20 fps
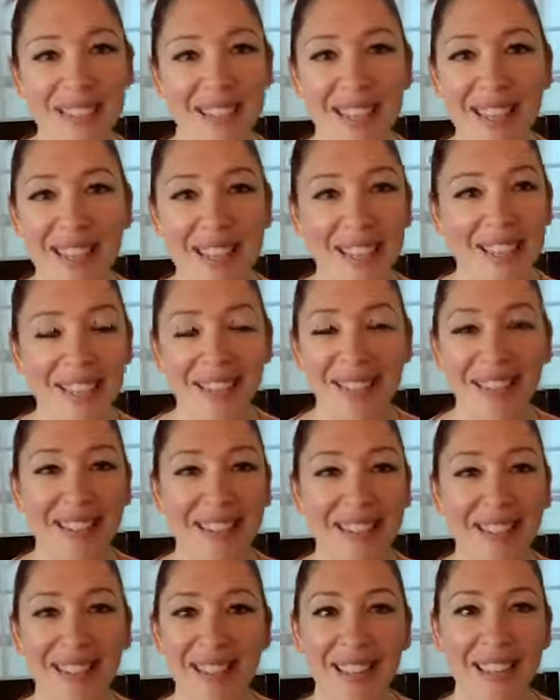He
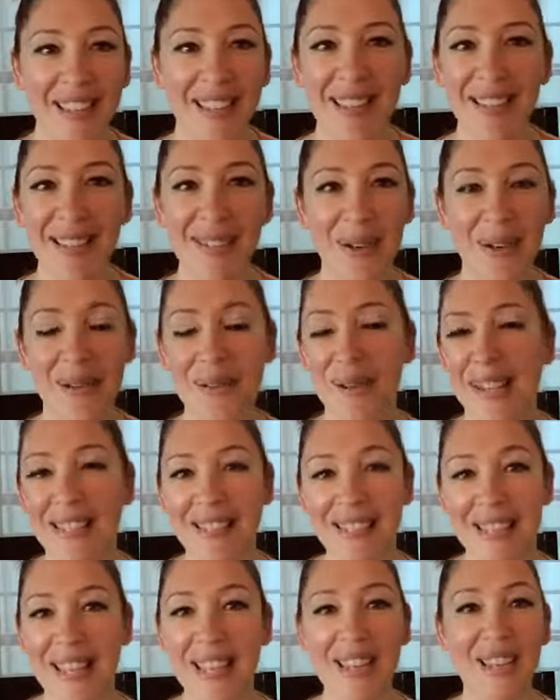he is
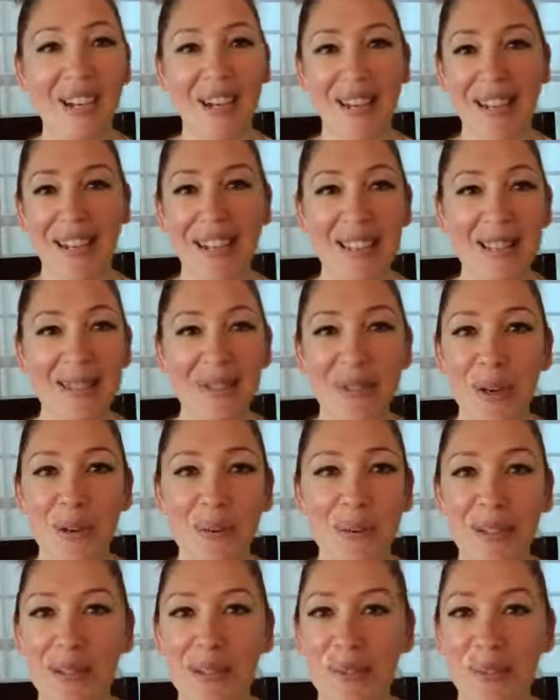always here. He is
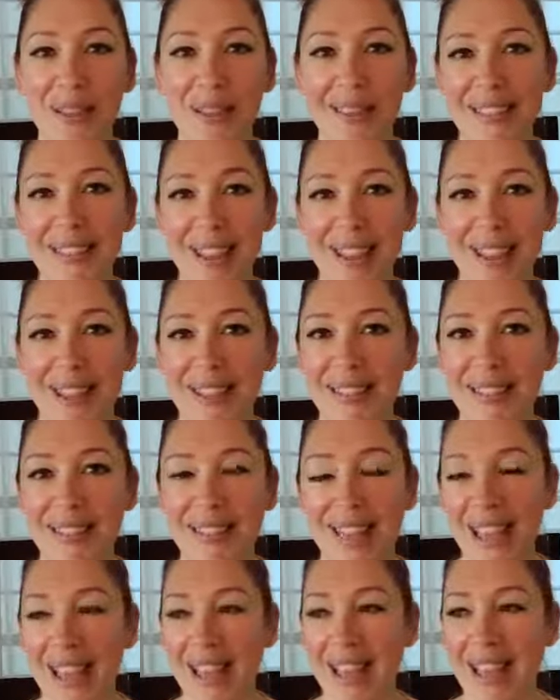always with us
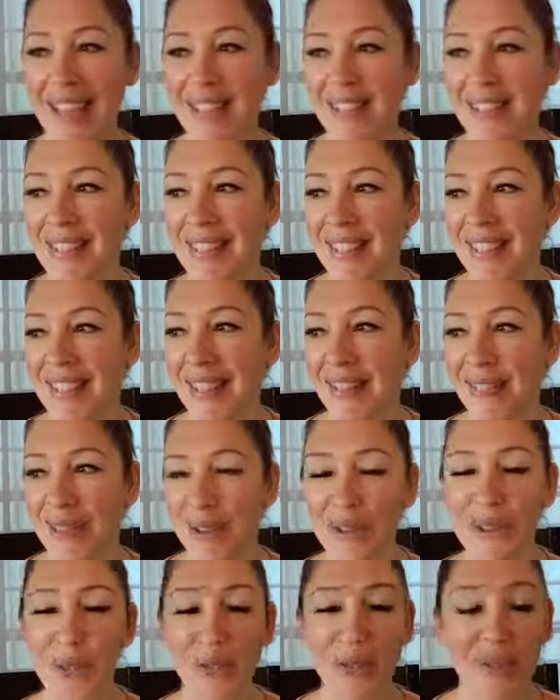and
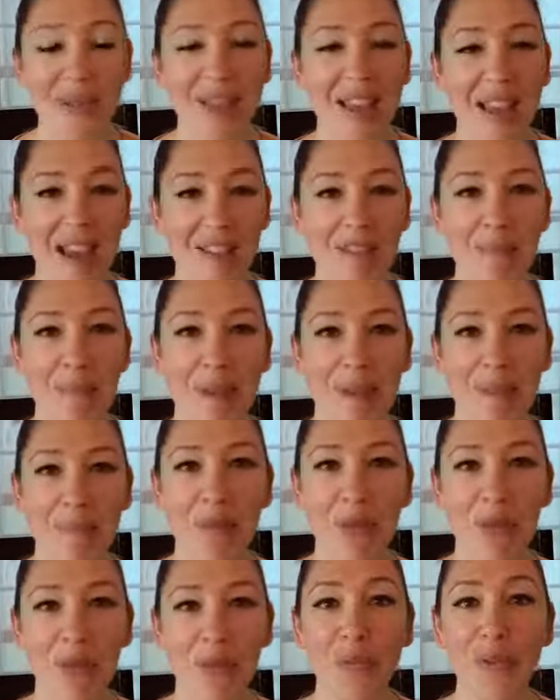there truly have been
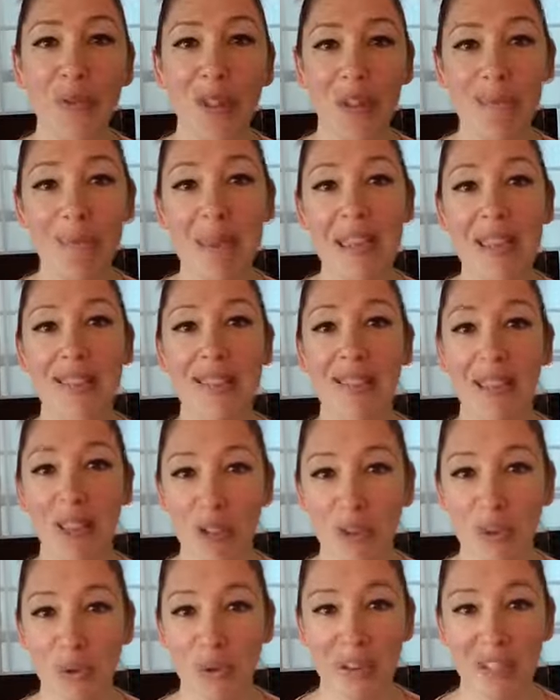beautiful, amazing
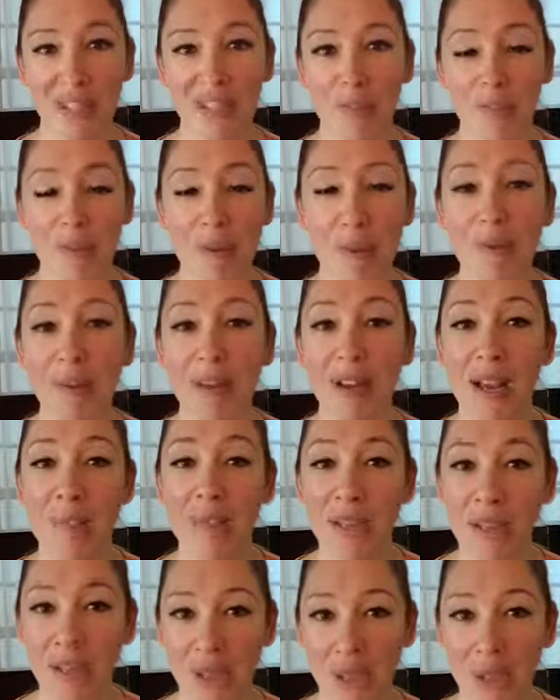stories of people
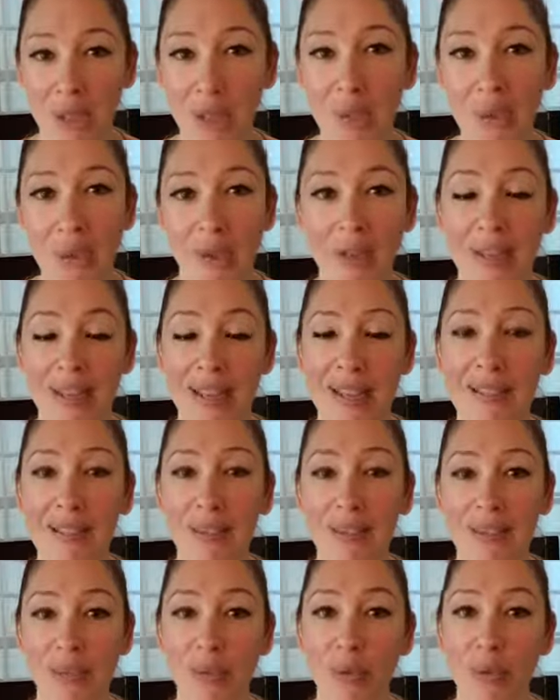coming to the Lord in
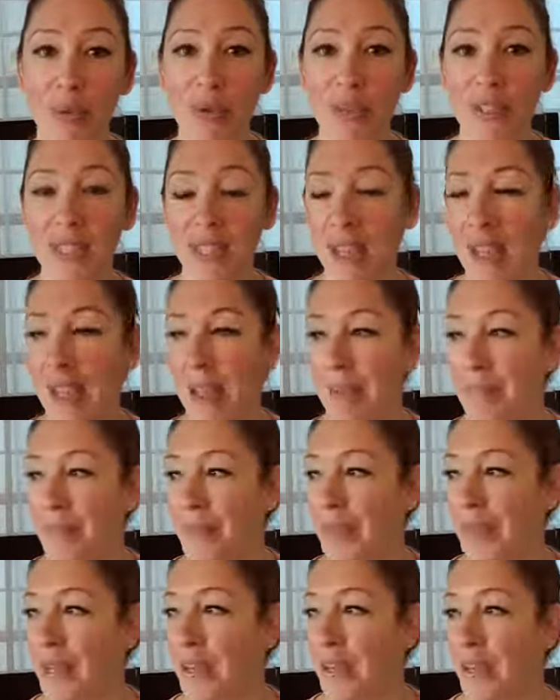this difficult time
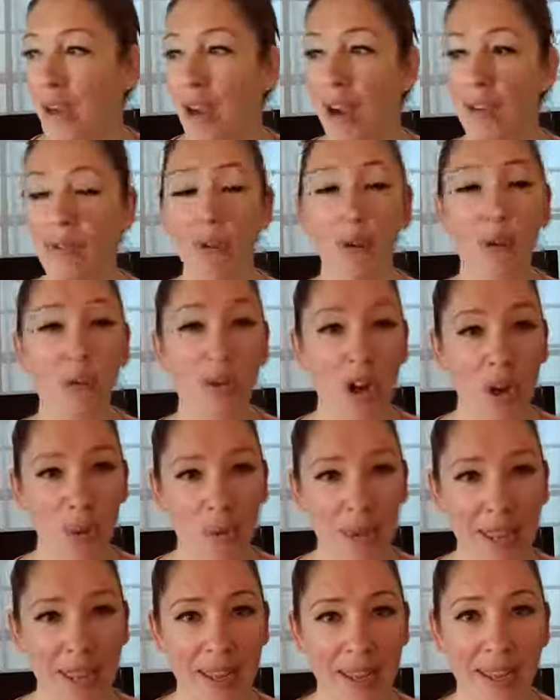of
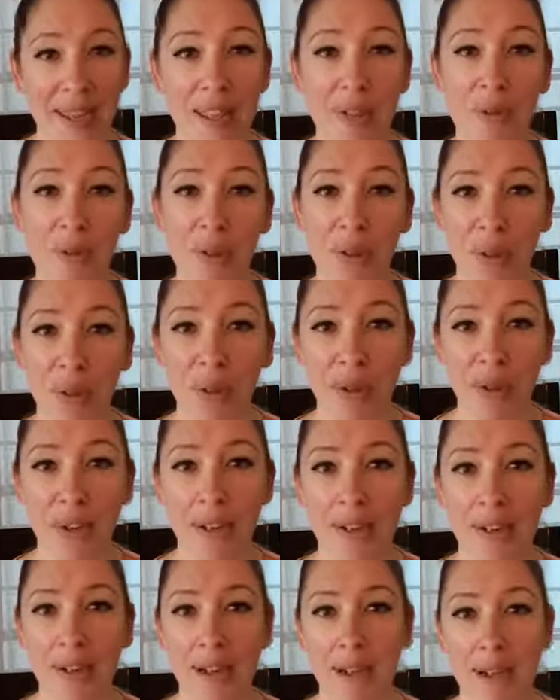growing in the
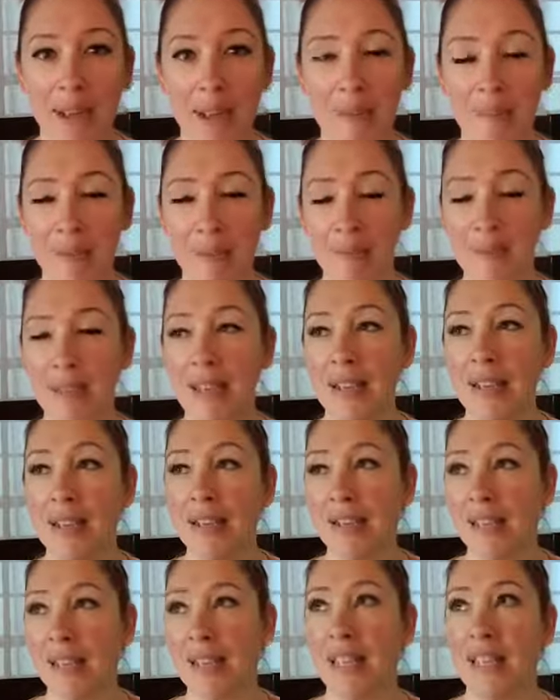Lord. Um, maybe,
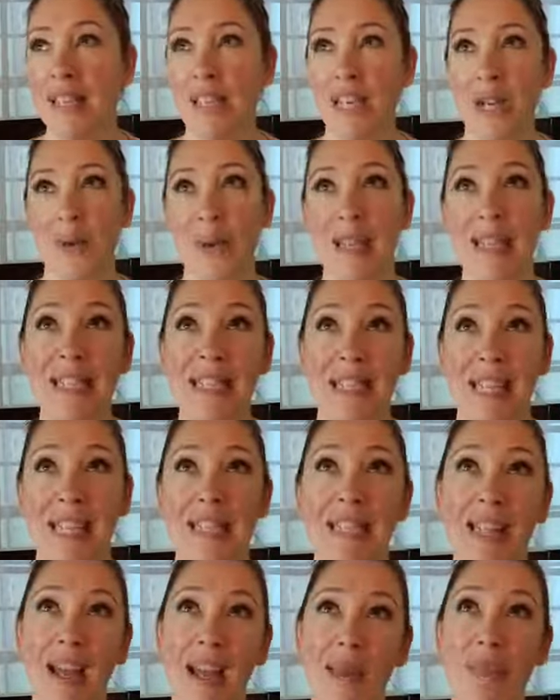you know, in, in
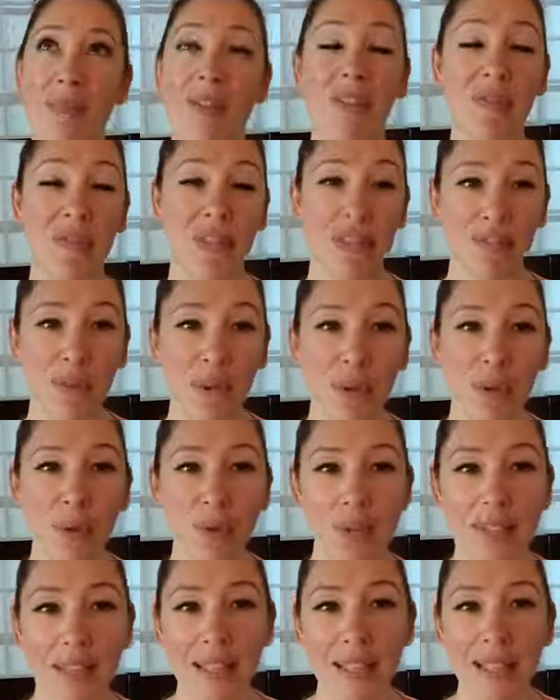times of
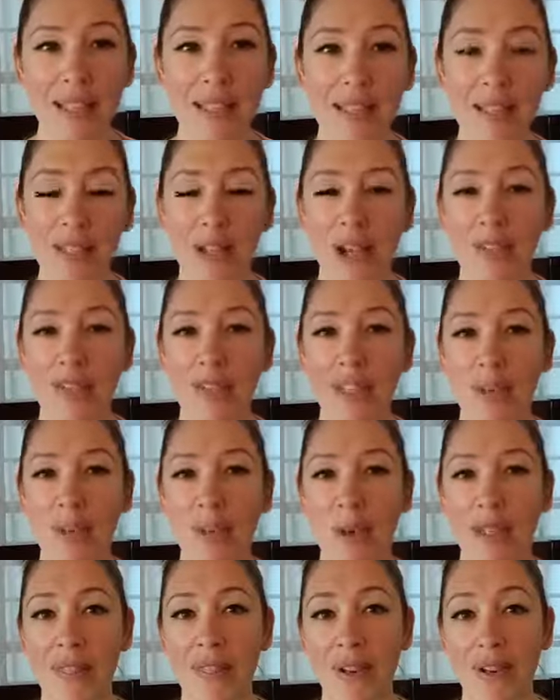difficulty is often
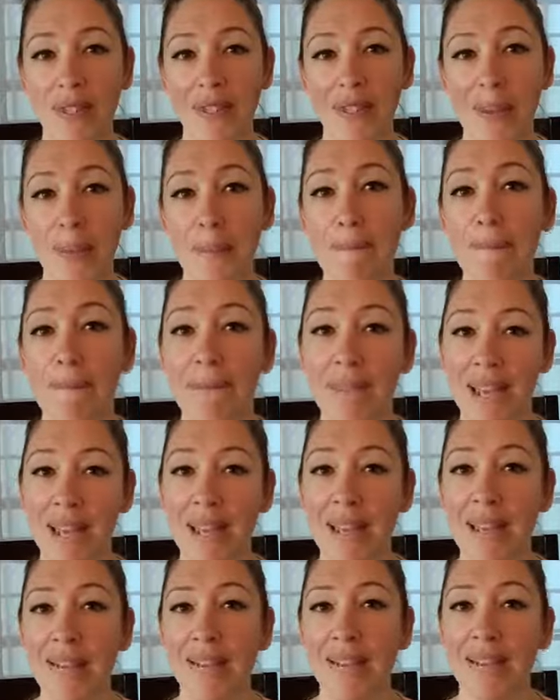when there's some
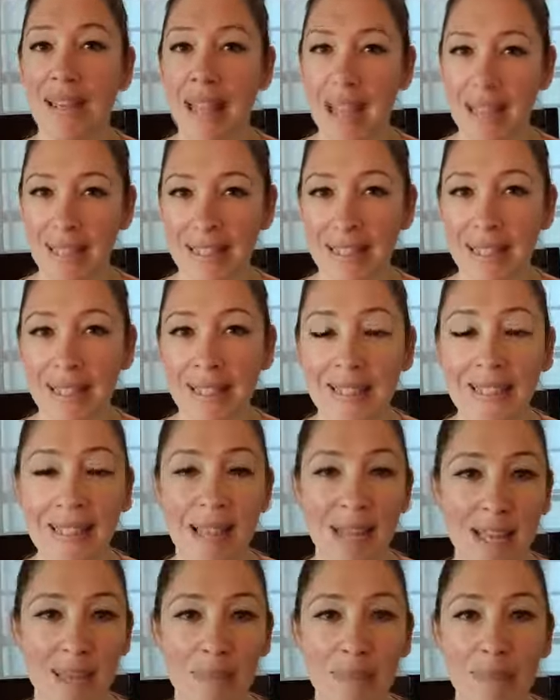big lessons
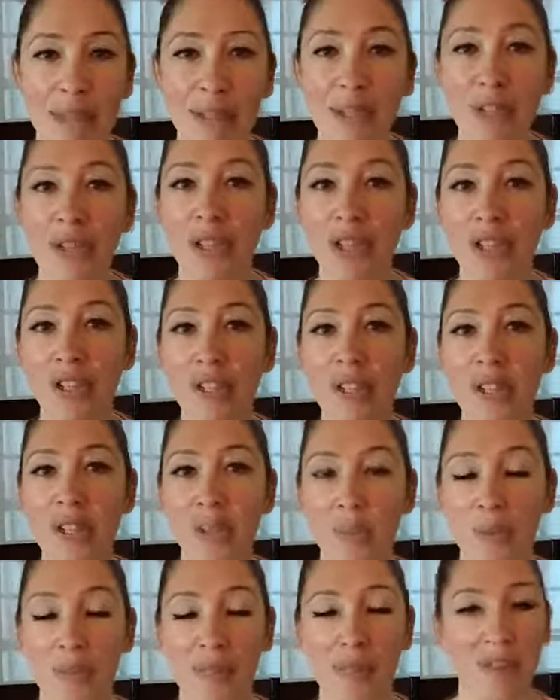that can be learned,
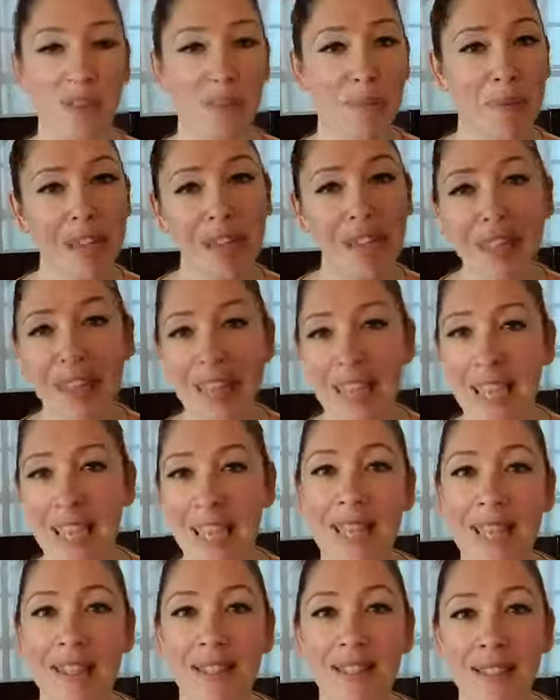when there's big
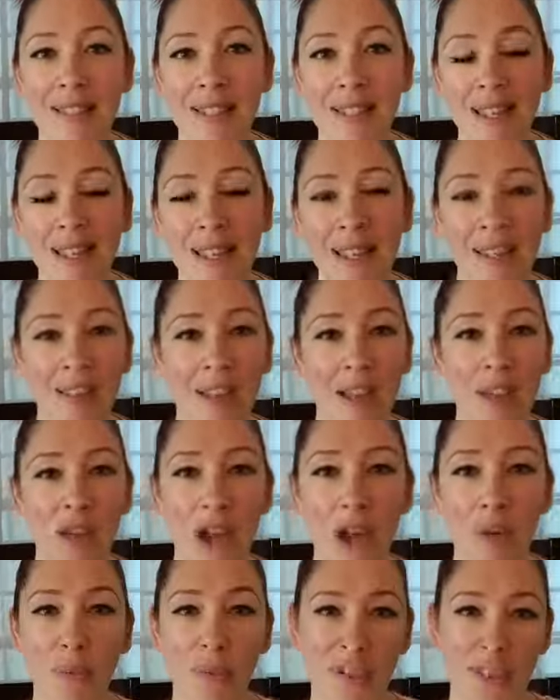things that
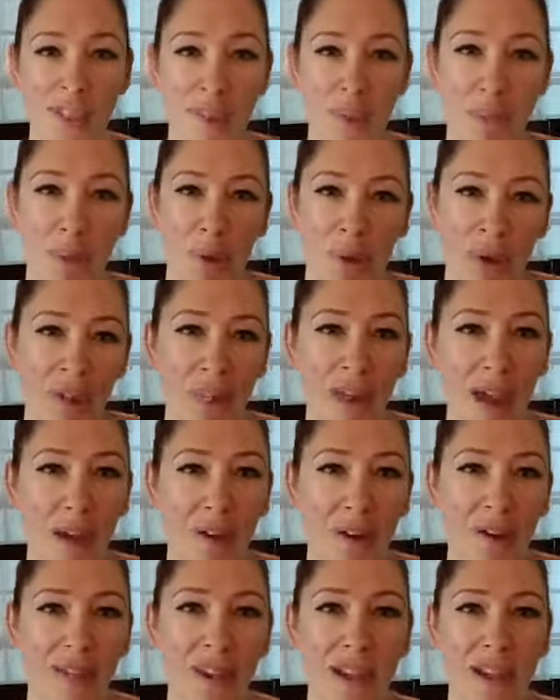God wants to birth
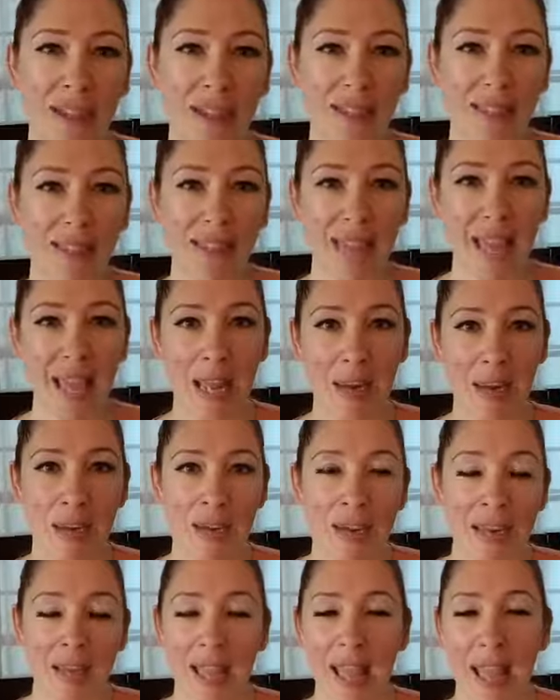out of us and
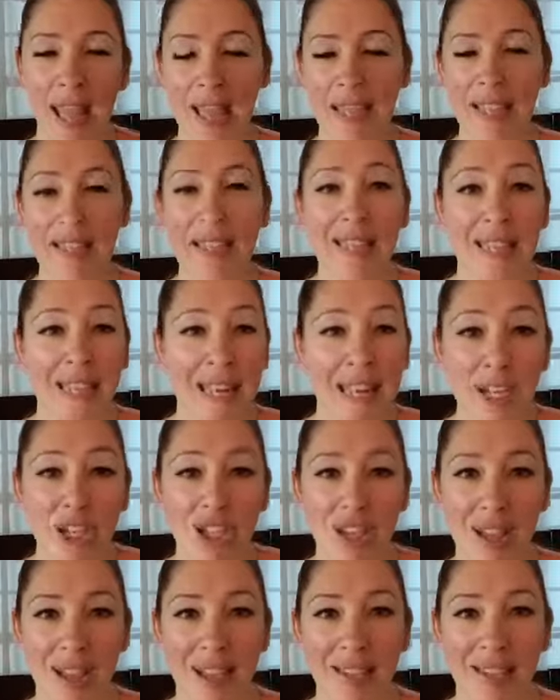and teach
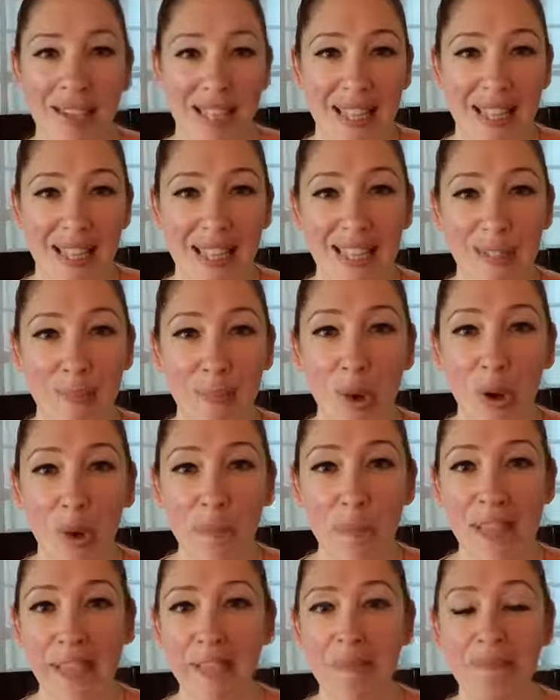us in this
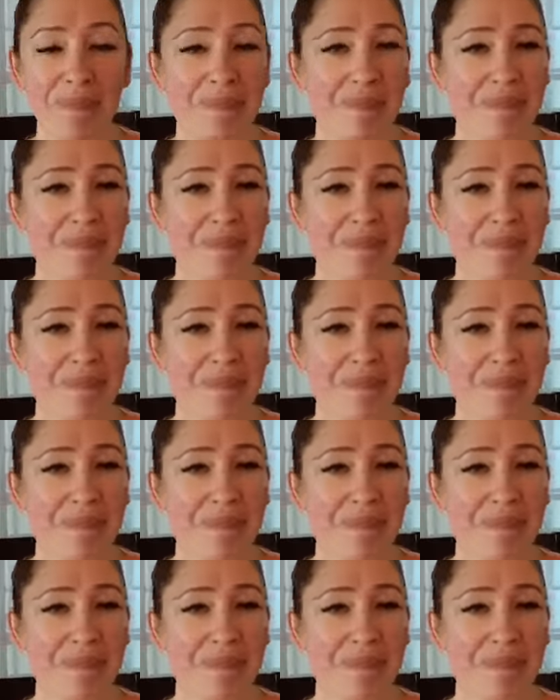moment